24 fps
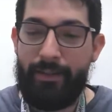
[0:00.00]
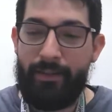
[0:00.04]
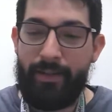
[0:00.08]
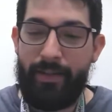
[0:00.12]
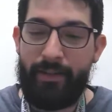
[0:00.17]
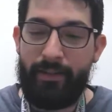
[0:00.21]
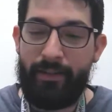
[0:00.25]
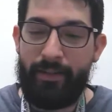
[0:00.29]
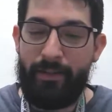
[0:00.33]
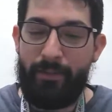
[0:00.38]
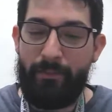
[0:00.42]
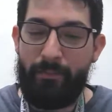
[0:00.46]
And
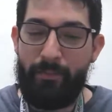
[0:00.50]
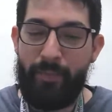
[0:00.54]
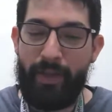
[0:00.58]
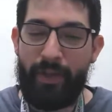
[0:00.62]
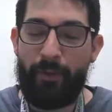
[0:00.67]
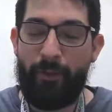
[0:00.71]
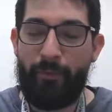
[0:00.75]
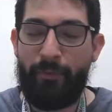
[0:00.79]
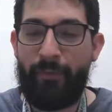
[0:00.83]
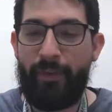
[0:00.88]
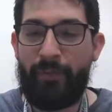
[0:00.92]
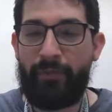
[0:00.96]
then the
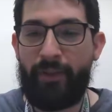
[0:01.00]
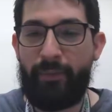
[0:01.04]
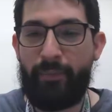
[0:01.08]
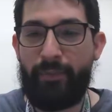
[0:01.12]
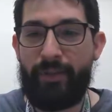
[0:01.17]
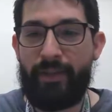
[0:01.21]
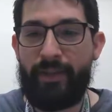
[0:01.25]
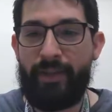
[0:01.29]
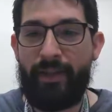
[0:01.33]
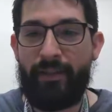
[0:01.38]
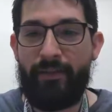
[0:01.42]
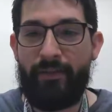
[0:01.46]
middle
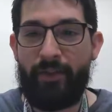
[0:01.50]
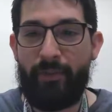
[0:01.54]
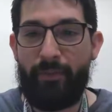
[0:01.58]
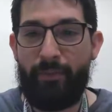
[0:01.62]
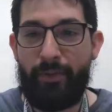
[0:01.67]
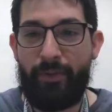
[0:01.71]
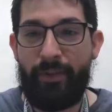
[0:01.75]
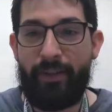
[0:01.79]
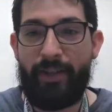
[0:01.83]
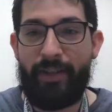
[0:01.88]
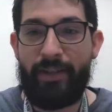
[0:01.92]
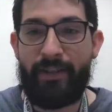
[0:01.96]
50% of the
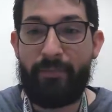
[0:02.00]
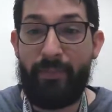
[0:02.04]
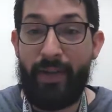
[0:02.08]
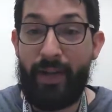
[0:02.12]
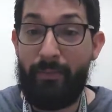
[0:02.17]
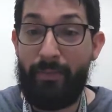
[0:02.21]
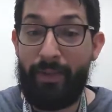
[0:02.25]
book is